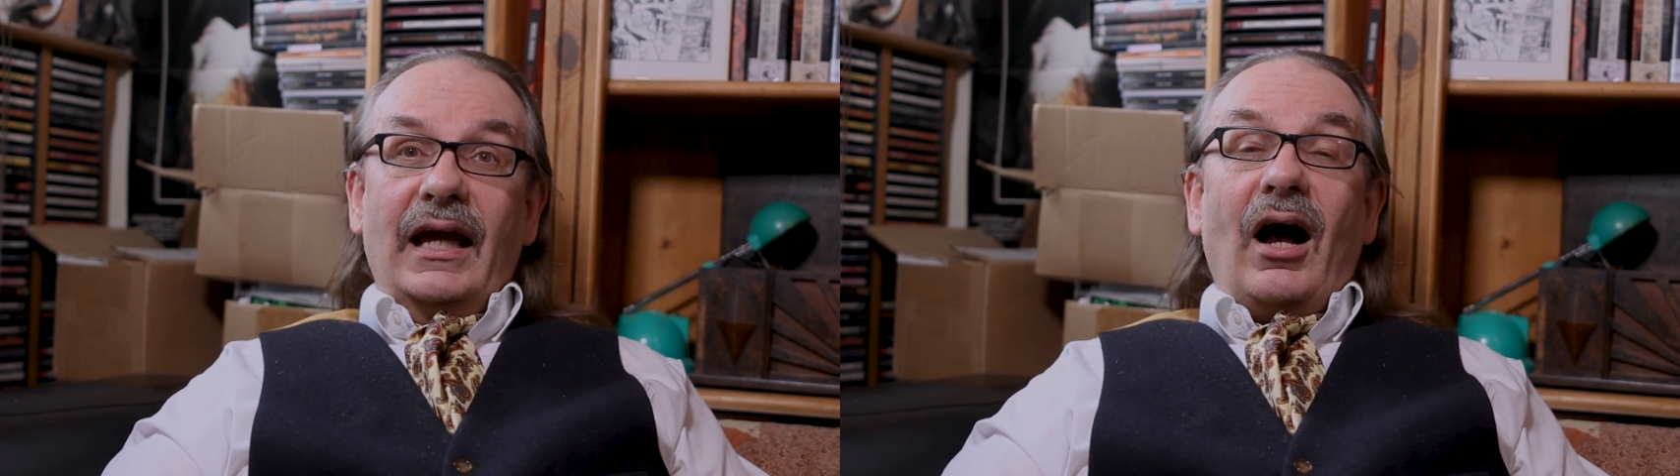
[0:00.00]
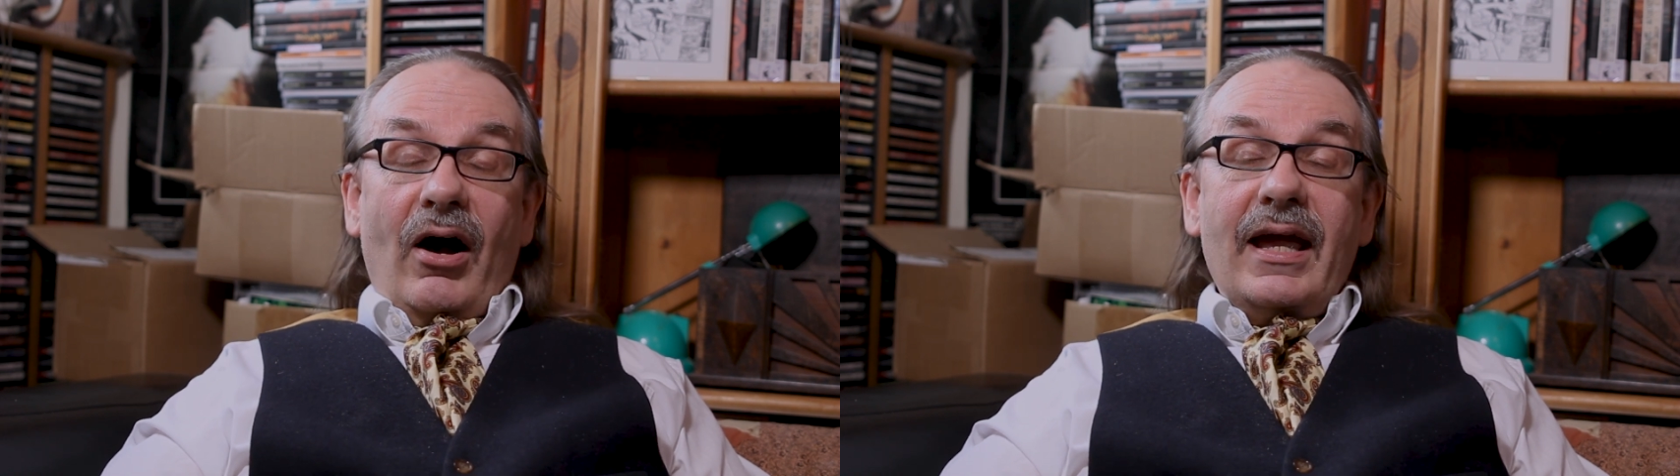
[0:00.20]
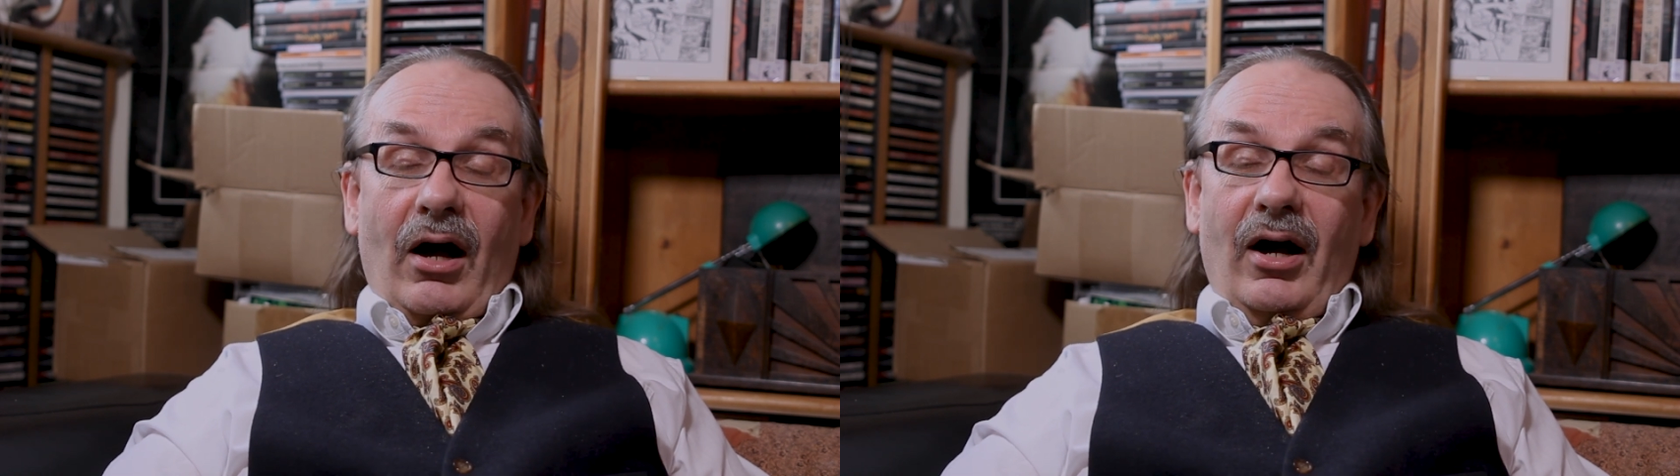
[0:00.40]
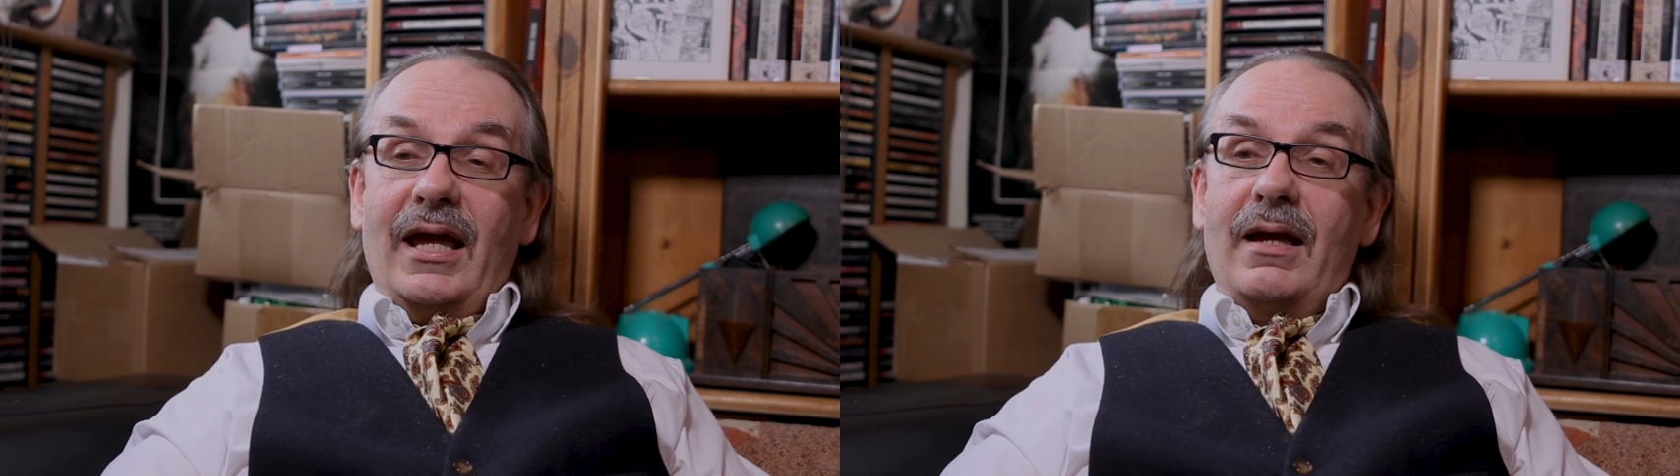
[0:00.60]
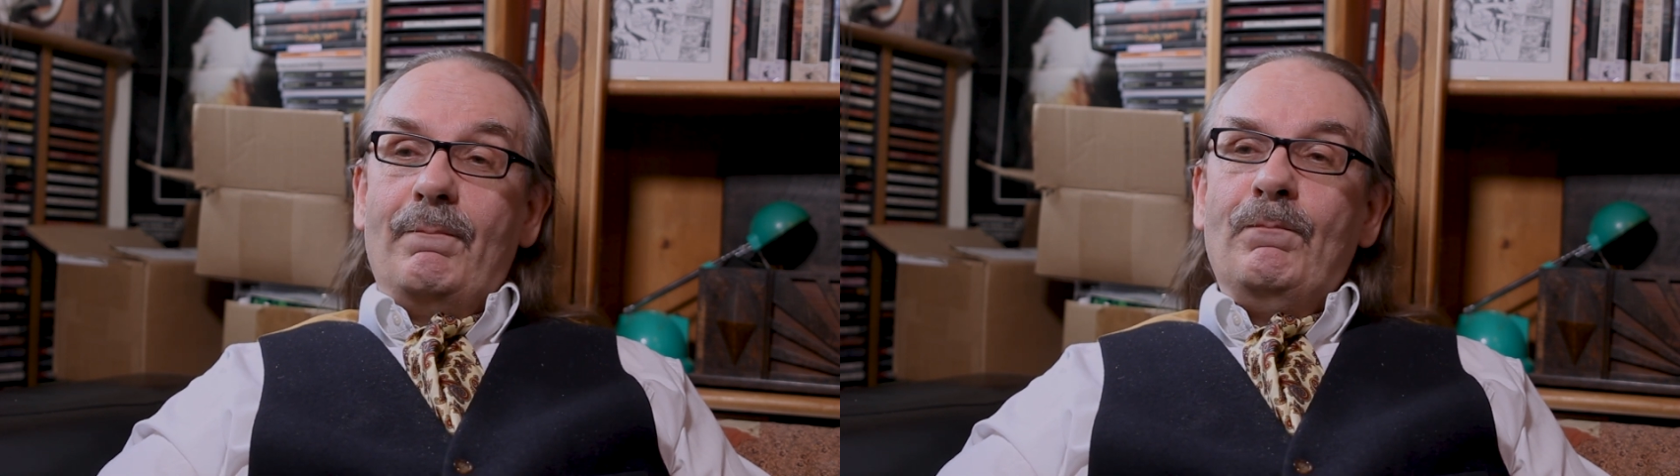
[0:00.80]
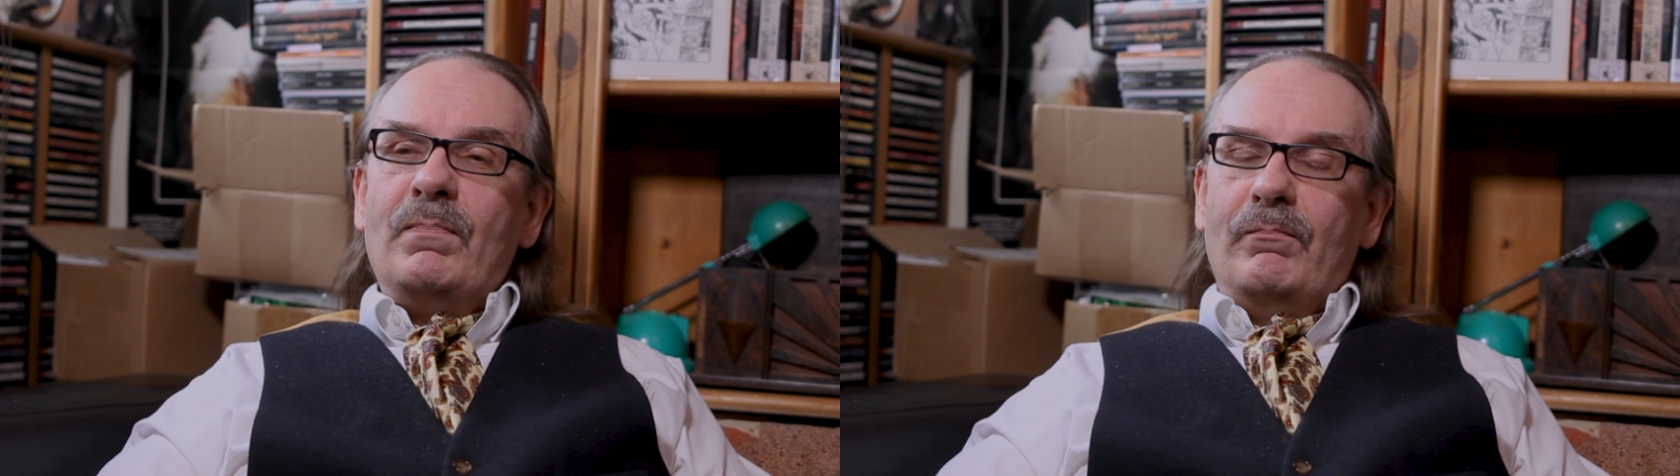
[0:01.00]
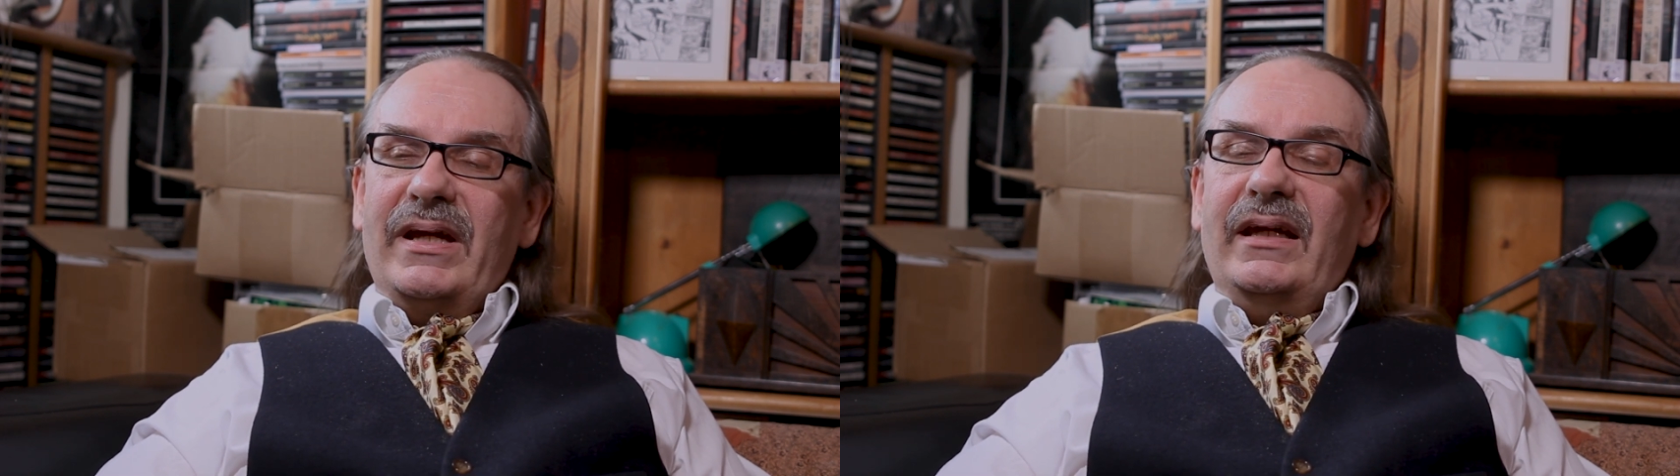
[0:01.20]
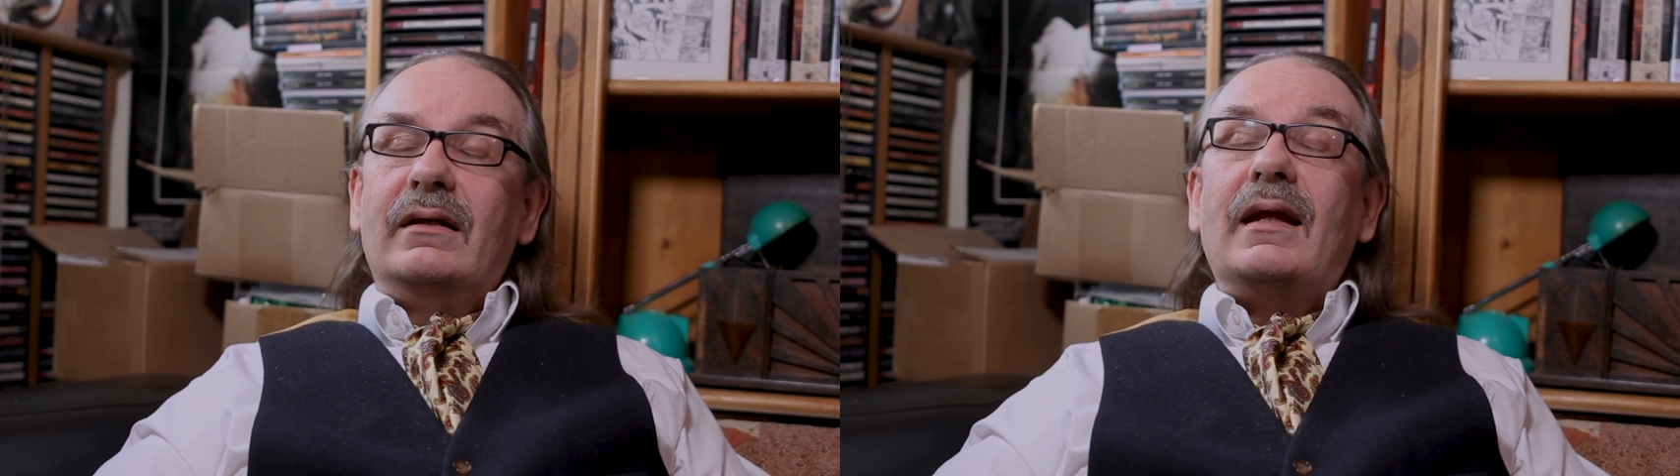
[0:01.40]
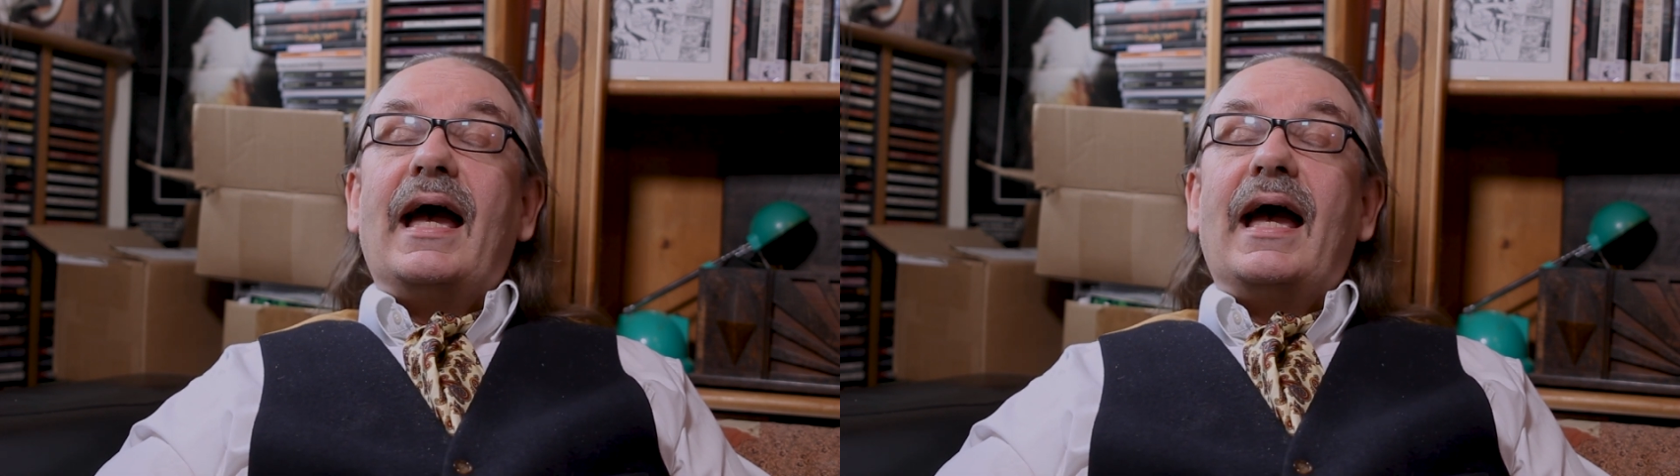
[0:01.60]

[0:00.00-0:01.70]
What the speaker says: Yeah, I am. Me and